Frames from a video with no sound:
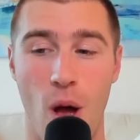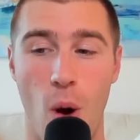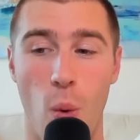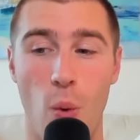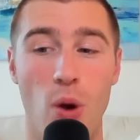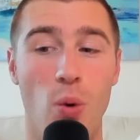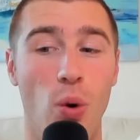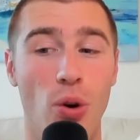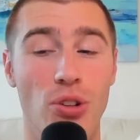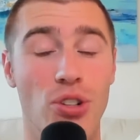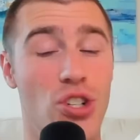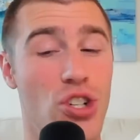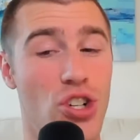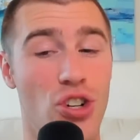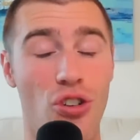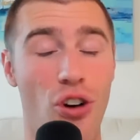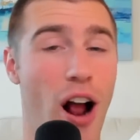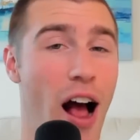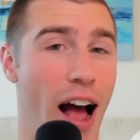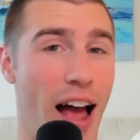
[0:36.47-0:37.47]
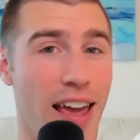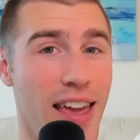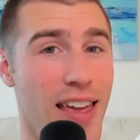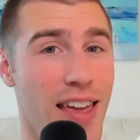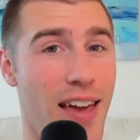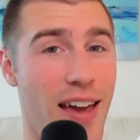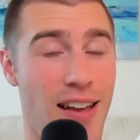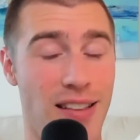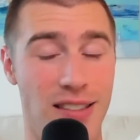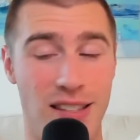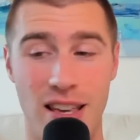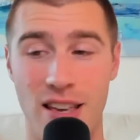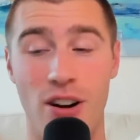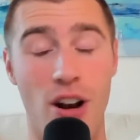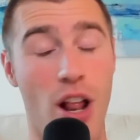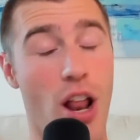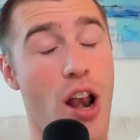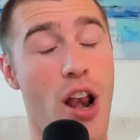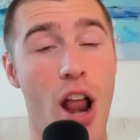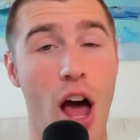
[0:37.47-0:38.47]
We will try to hit
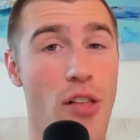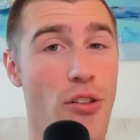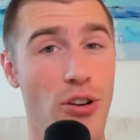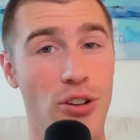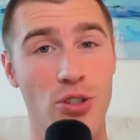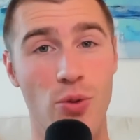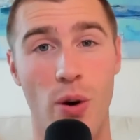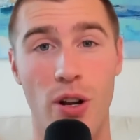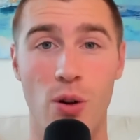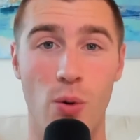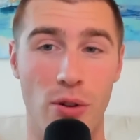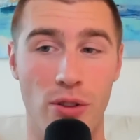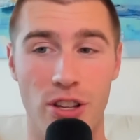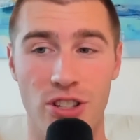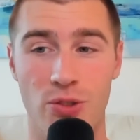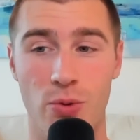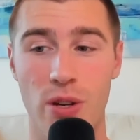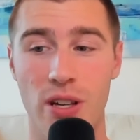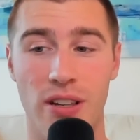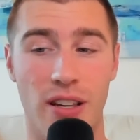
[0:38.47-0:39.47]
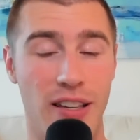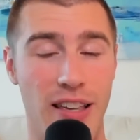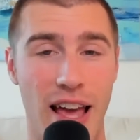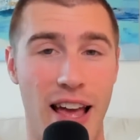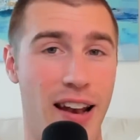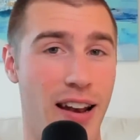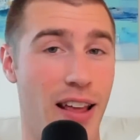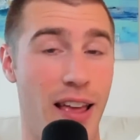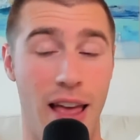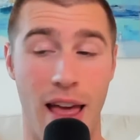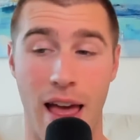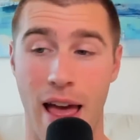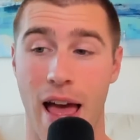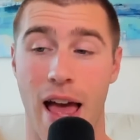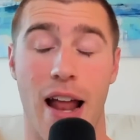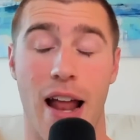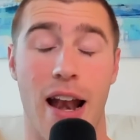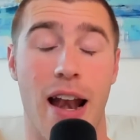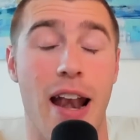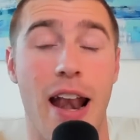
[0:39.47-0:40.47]
on another 21 this week. Again,
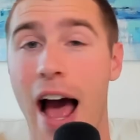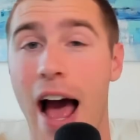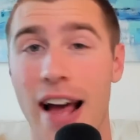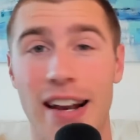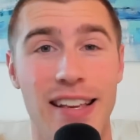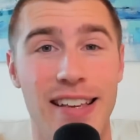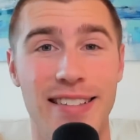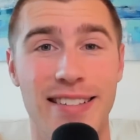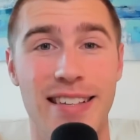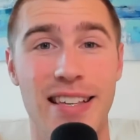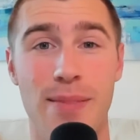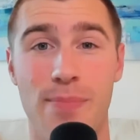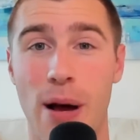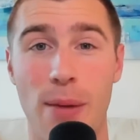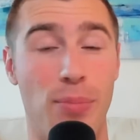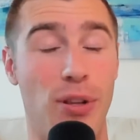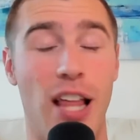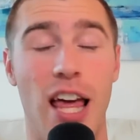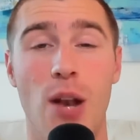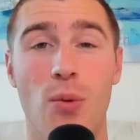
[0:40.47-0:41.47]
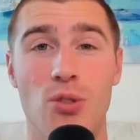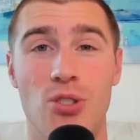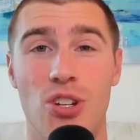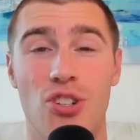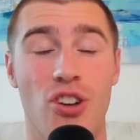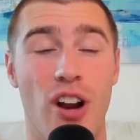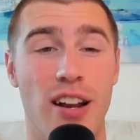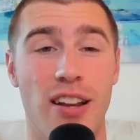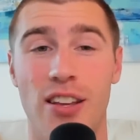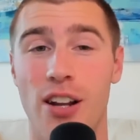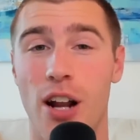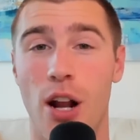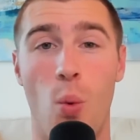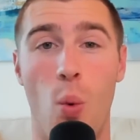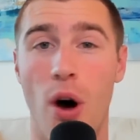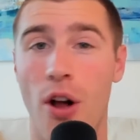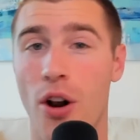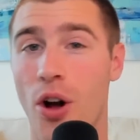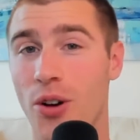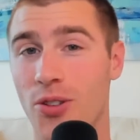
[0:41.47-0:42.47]
not easy. My plan was to try and hit on
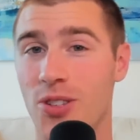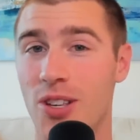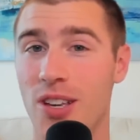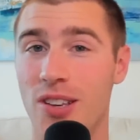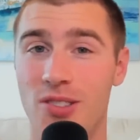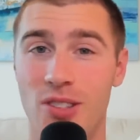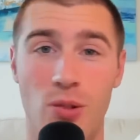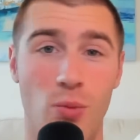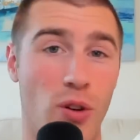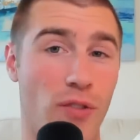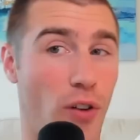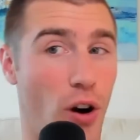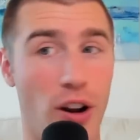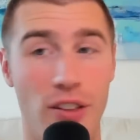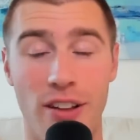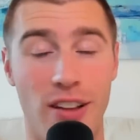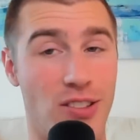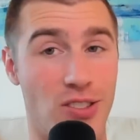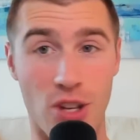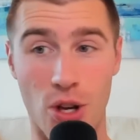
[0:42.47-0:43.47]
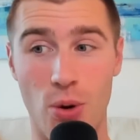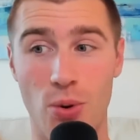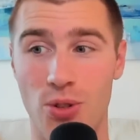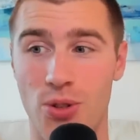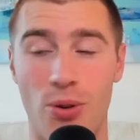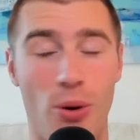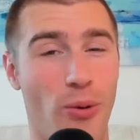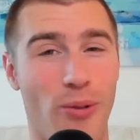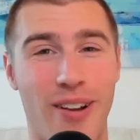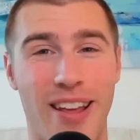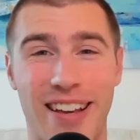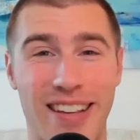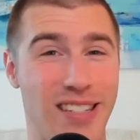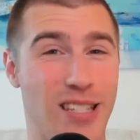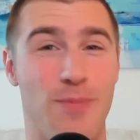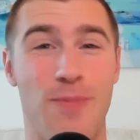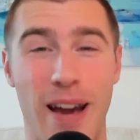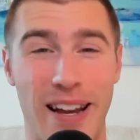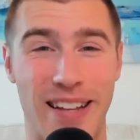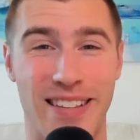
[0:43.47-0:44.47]
one all season. We've already done two, so don't
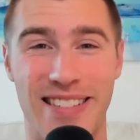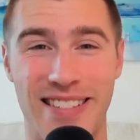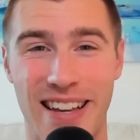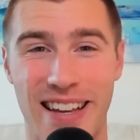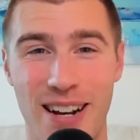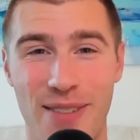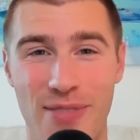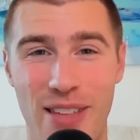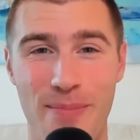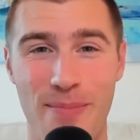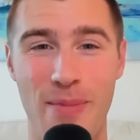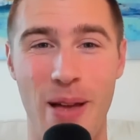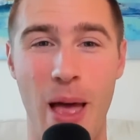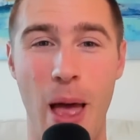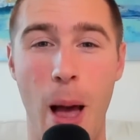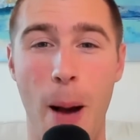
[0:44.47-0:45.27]
expect a ton of them.